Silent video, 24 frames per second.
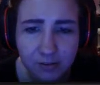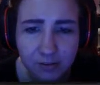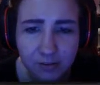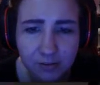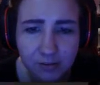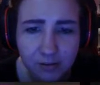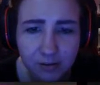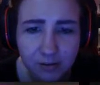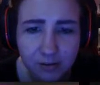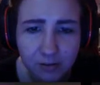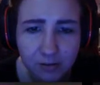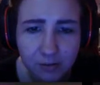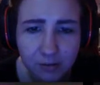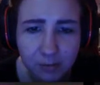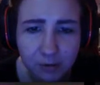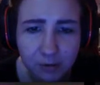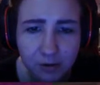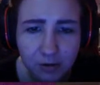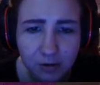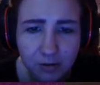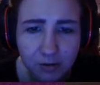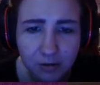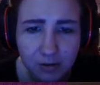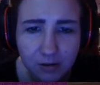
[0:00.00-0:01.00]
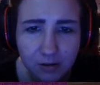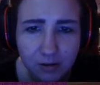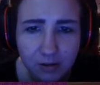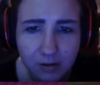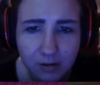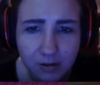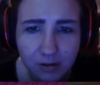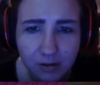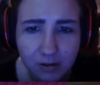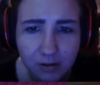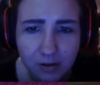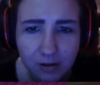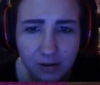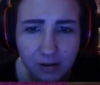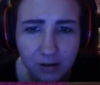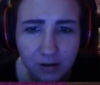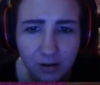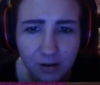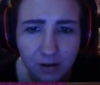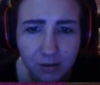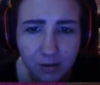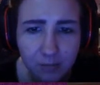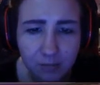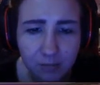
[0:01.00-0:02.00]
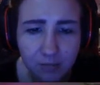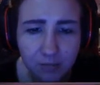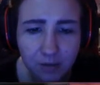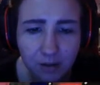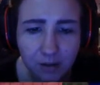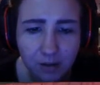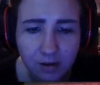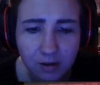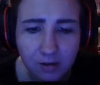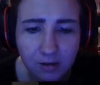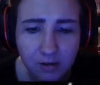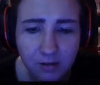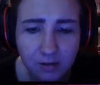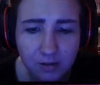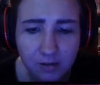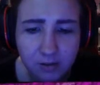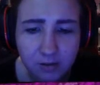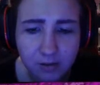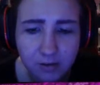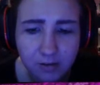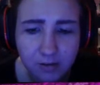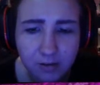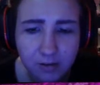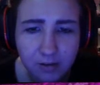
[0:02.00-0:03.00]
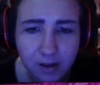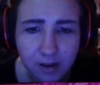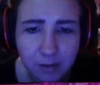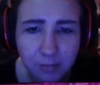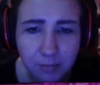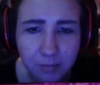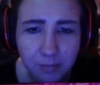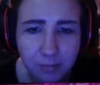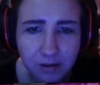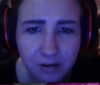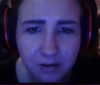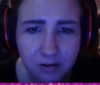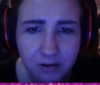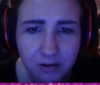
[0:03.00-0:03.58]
in software mode. It just looks a lot better.